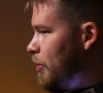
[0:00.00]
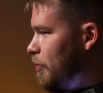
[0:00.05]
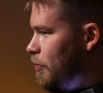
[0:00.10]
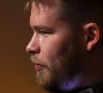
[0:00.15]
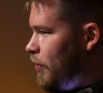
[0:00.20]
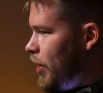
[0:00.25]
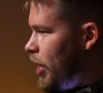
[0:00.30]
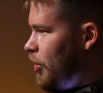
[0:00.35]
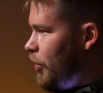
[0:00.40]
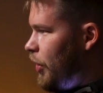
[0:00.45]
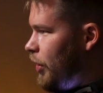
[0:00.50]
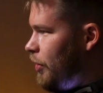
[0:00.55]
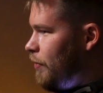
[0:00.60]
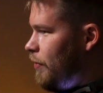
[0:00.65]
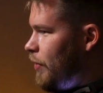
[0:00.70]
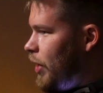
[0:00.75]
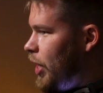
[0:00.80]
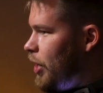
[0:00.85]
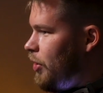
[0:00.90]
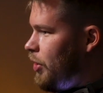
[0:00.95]
very,
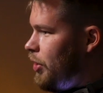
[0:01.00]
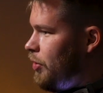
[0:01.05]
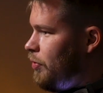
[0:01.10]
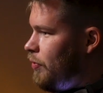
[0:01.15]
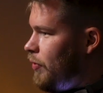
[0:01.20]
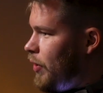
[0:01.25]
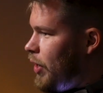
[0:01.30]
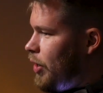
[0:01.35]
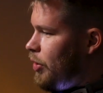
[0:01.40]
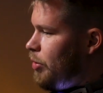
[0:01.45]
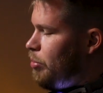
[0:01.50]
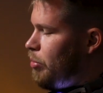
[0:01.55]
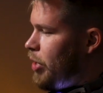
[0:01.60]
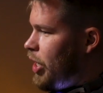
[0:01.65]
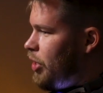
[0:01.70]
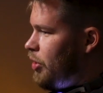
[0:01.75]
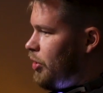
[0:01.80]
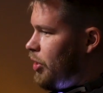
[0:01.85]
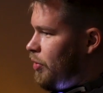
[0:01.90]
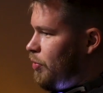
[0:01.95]
very, very
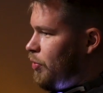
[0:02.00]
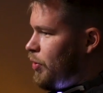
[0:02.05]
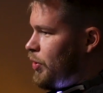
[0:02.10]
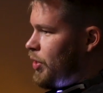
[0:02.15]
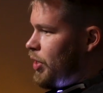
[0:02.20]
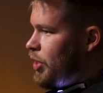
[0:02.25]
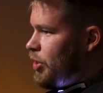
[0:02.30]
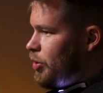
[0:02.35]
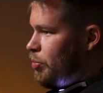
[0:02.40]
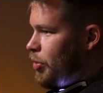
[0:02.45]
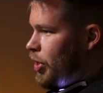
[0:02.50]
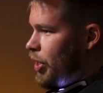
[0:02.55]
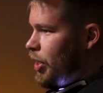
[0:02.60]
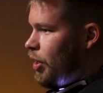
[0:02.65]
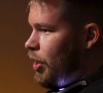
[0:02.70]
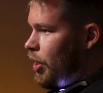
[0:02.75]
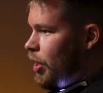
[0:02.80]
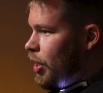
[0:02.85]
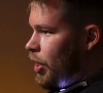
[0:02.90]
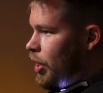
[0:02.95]
minor differences,
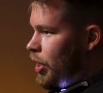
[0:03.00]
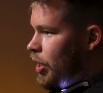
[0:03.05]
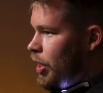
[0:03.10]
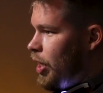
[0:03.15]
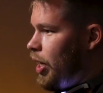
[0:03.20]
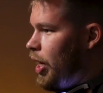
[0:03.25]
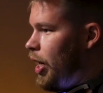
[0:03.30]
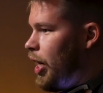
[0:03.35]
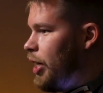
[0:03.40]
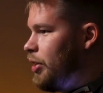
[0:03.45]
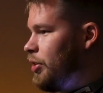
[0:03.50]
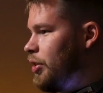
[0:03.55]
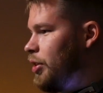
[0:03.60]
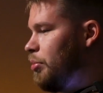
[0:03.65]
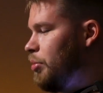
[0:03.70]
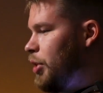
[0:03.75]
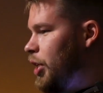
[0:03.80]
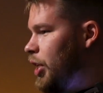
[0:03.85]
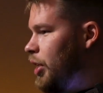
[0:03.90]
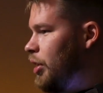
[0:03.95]
but to
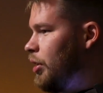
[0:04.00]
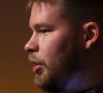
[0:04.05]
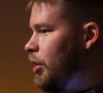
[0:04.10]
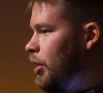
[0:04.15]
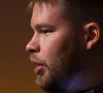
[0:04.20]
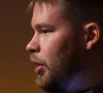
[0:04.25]
me,